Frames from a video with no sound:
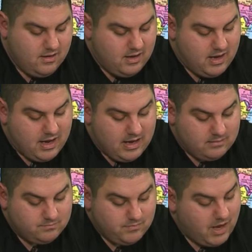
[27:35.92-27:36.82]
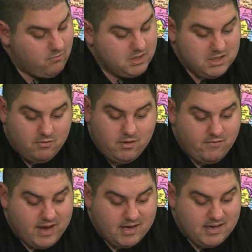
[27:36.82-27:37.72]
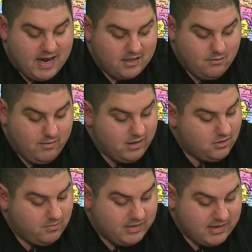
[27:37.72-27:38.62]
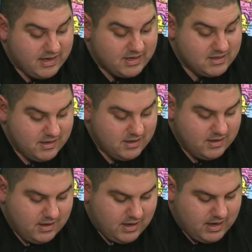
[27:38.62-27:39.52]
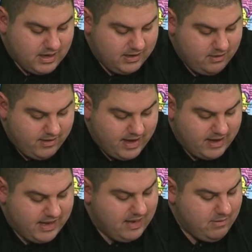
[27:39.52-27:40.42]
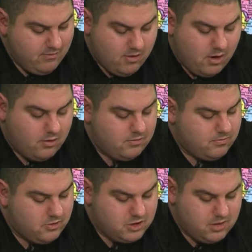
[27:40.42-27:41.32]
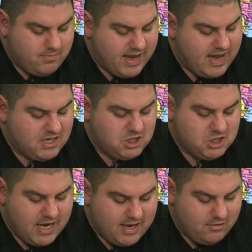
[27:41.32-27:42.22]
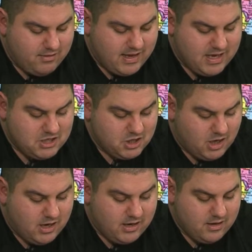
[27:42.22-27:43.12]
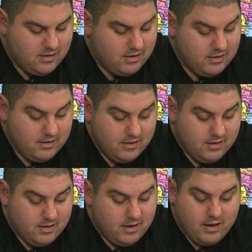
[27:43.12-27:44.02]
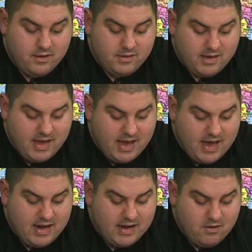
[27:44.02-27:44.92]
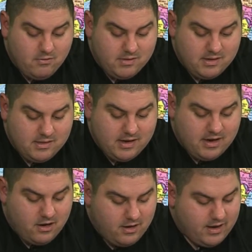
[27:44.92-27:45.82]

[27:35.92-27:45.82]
Um, I wish they would have had Nack the Weasel, but they didn't. Uh, you had Amy Rose, Rouge the Bat, Shadow the Hedgehog, uh, the Chaotix was in there.